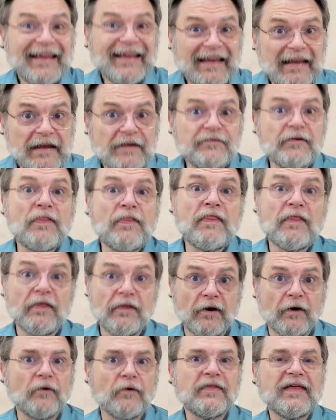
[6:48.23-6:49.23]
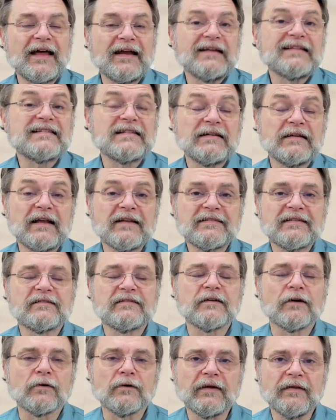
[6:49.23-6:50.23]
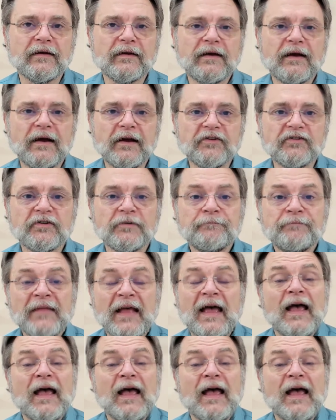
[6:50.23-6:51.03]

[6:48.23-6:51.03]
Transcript: even though that isn't necessarily the case.